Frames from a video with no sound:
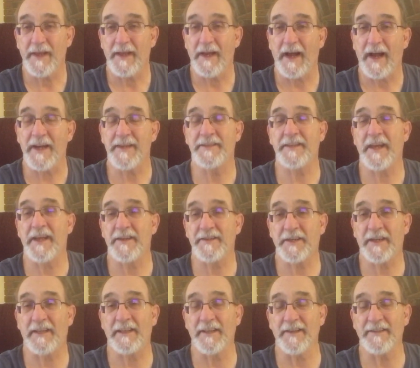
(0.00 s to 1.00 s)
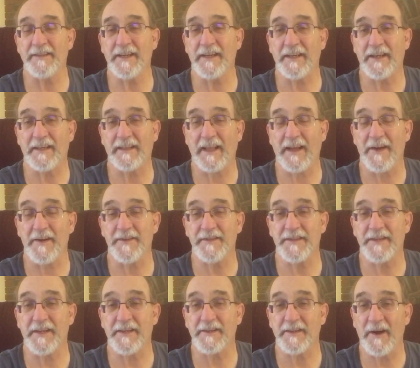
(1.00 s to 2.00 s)
Isaiah clearly declares
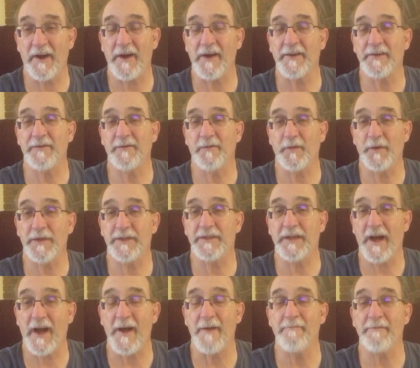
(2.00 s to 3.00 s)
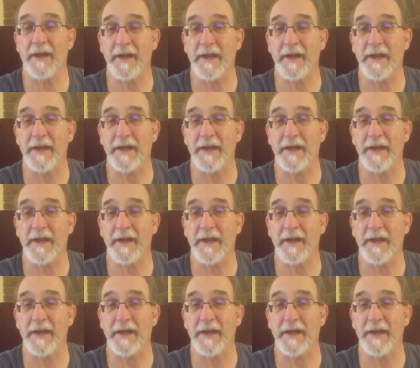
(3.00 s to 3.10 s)
that God would come